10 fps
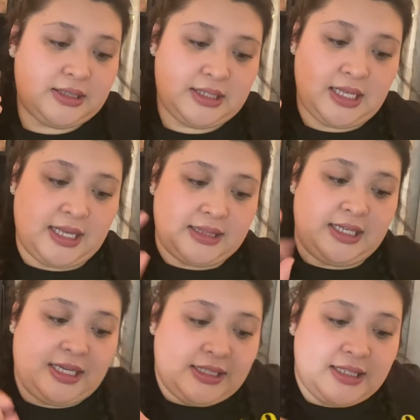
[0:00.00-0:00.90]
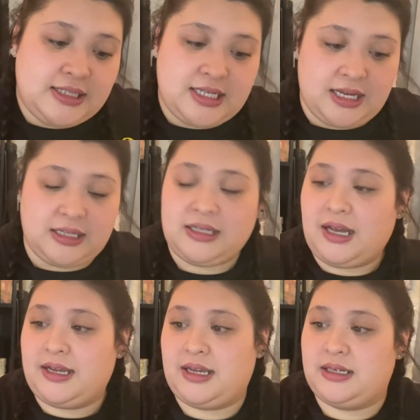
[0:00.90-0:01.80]
at the end of the day,
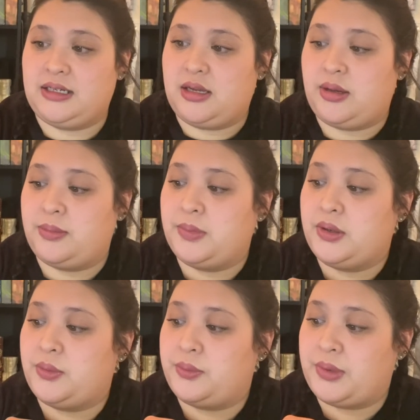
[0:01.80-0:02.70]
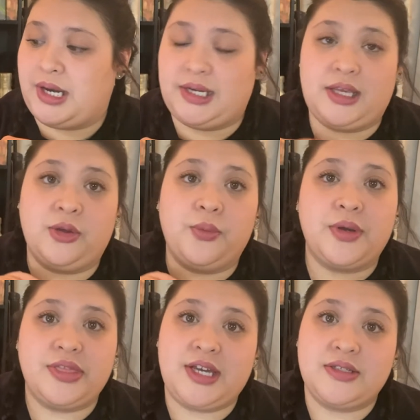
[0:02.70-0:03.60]
I ended up writing
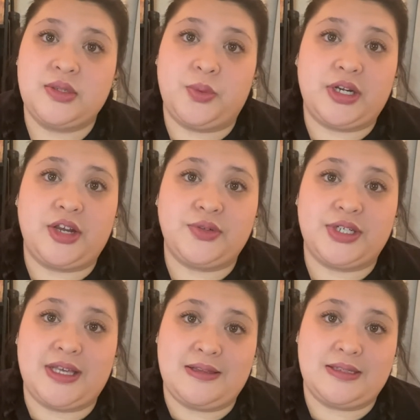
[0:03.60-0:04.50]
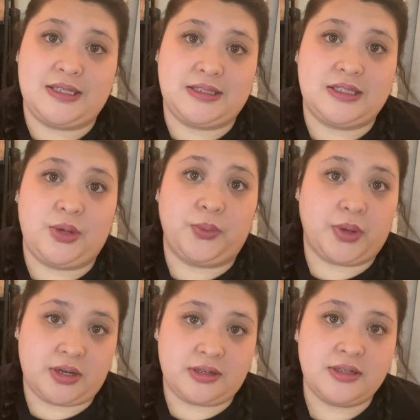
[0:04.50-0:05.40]
1,160
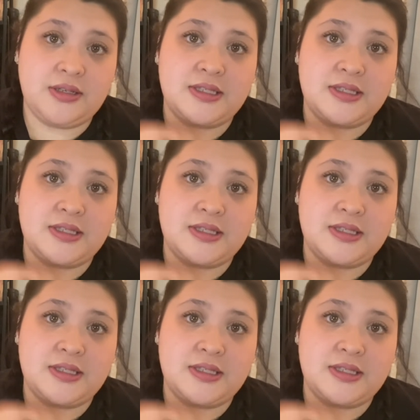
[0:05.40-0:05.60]
words.